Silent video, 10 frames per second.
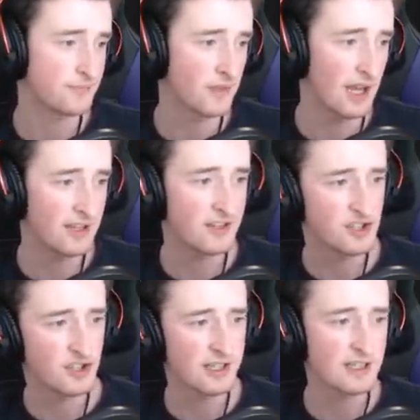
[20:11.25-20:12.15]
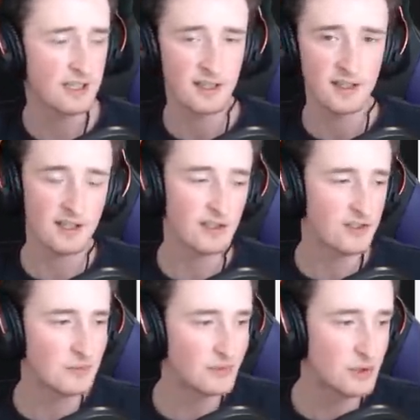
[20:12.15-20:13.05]
And additionally, he
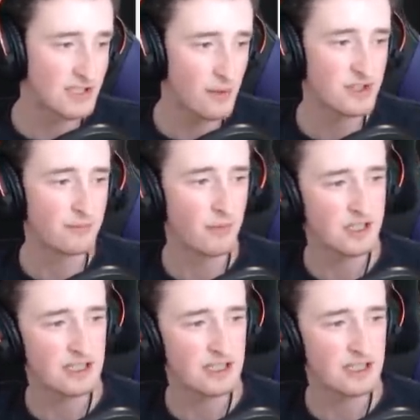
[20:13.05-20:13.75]
seemed to attempt to muddy